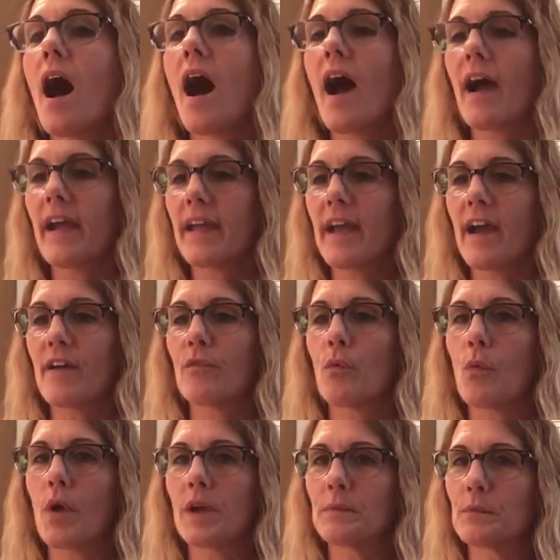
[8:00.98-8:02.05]
I have
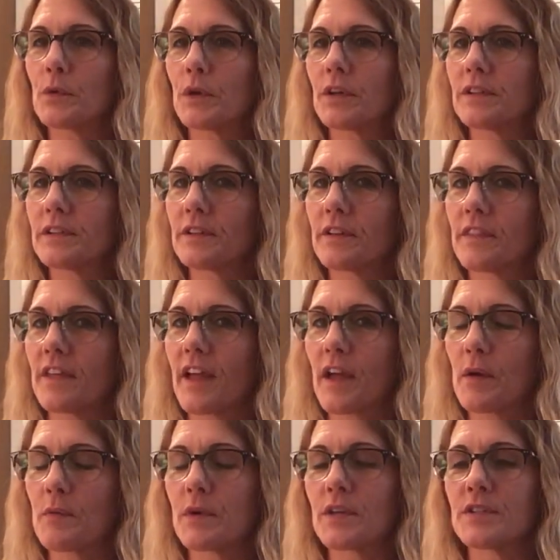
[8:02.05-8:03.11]
one more little thing
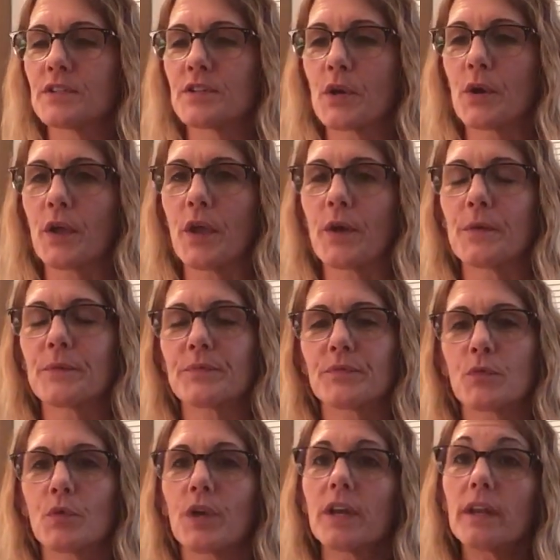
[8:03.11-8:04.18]
I want to show you.
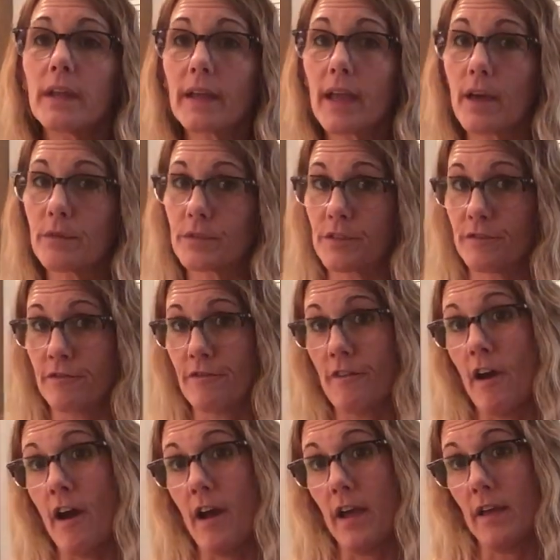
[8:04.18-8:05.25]
We're going to count to
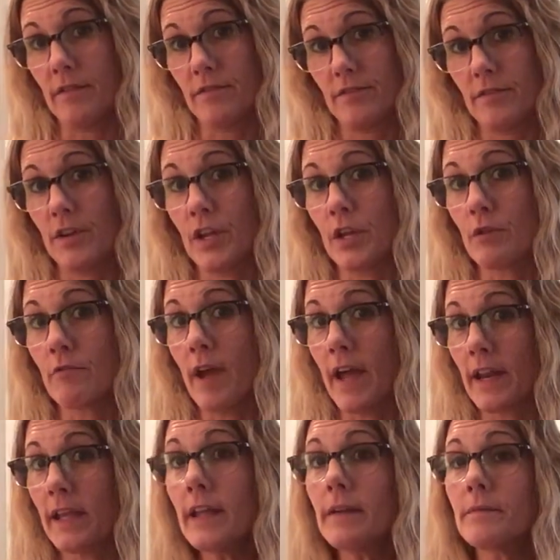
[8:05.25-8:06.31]
five. Are you
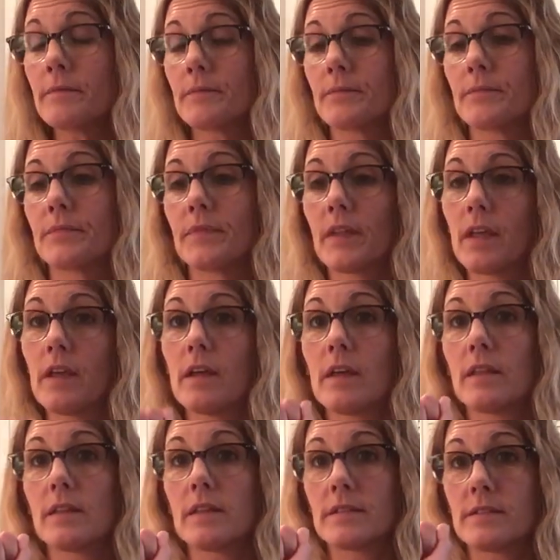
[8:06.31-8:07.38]
ready?
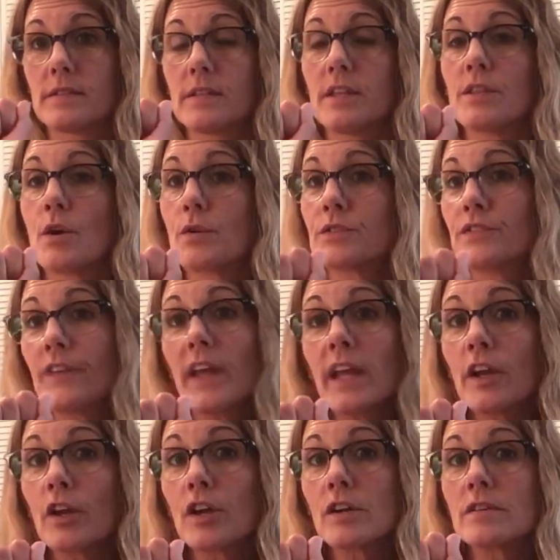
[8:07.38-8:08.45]
Let's see those
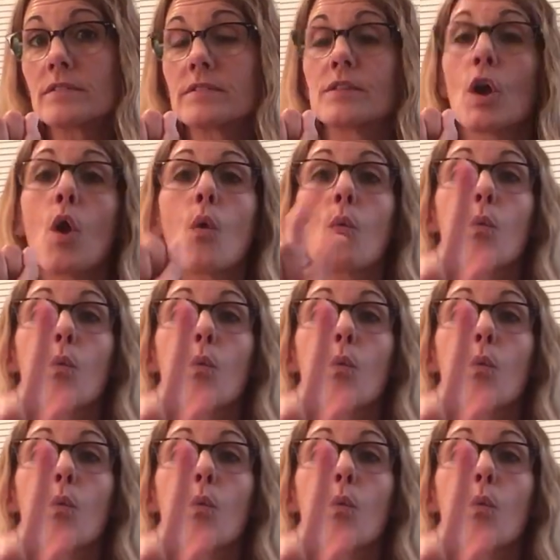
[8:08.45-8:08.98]
fingers.